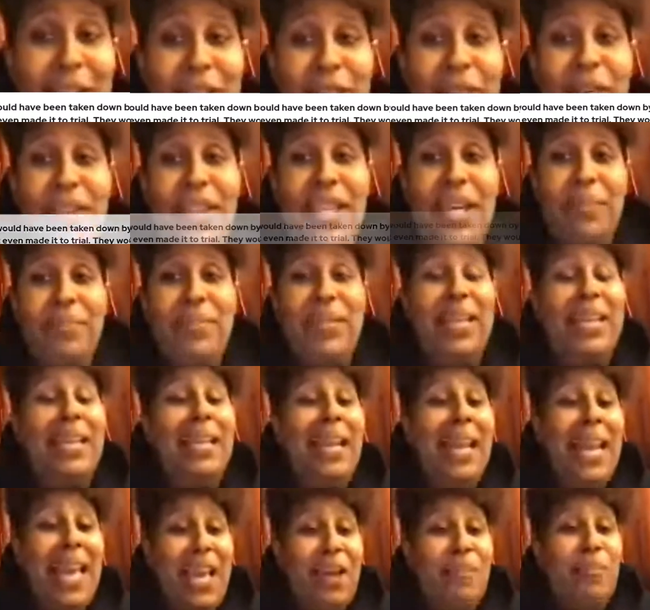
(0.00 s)
for them to
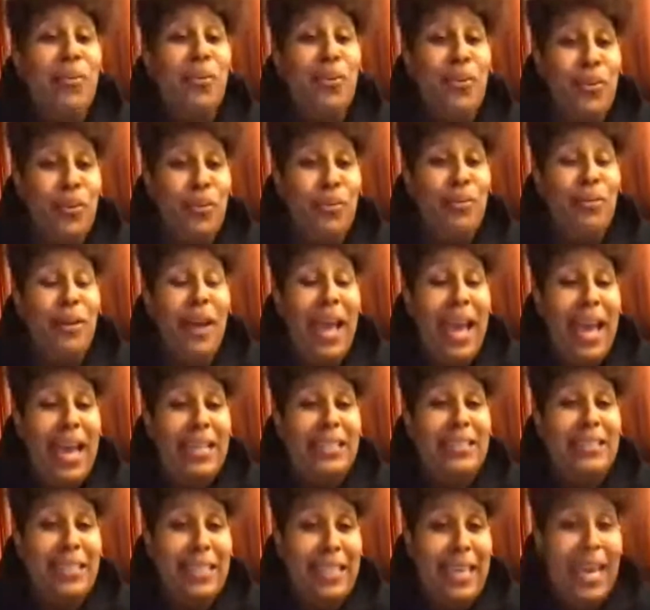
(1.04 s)
label you
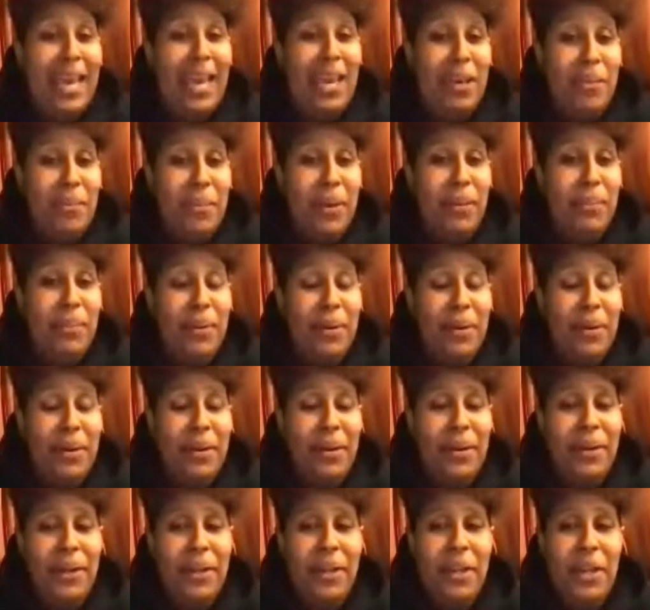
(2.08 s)
as a gang member.
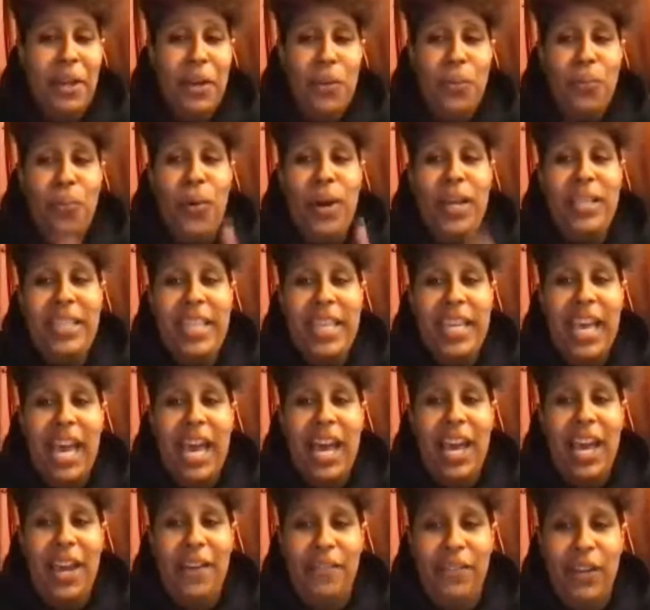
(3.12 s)
One thing I
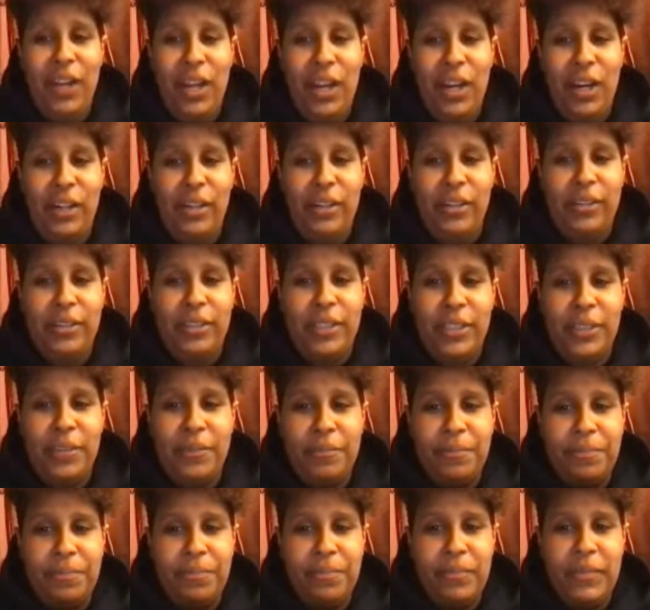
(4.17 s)
have learned,
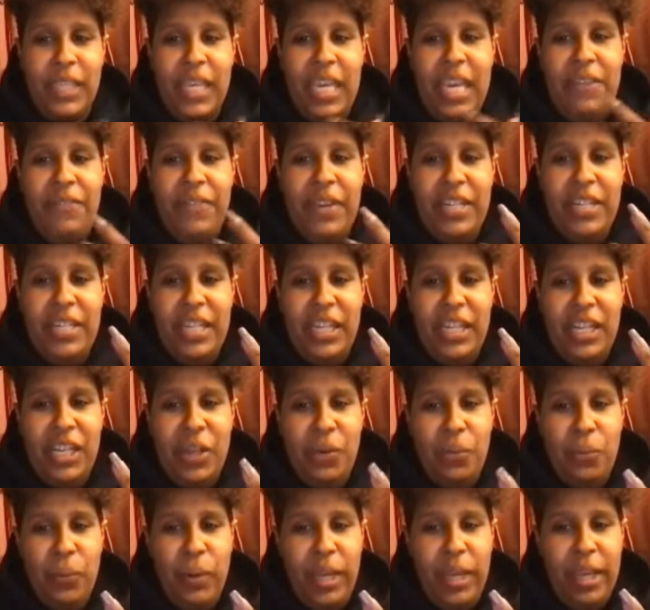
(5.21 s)
even
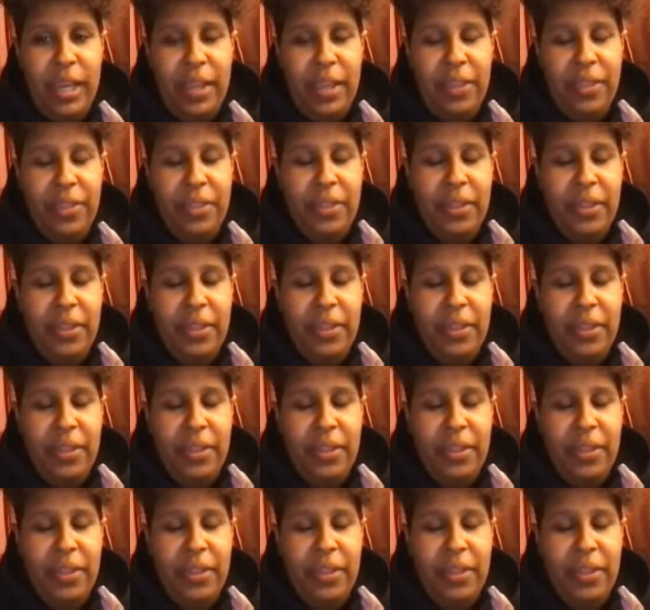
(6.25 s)
dealing with